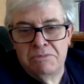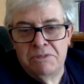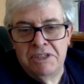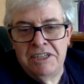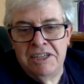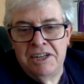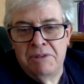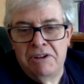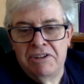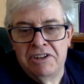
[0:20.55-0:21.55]
to be an
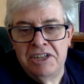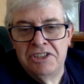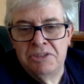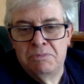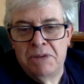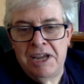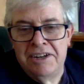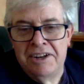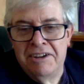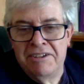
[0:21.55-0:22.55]
American in
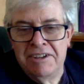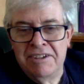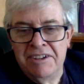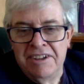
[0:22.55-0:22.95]
Japan, don't you?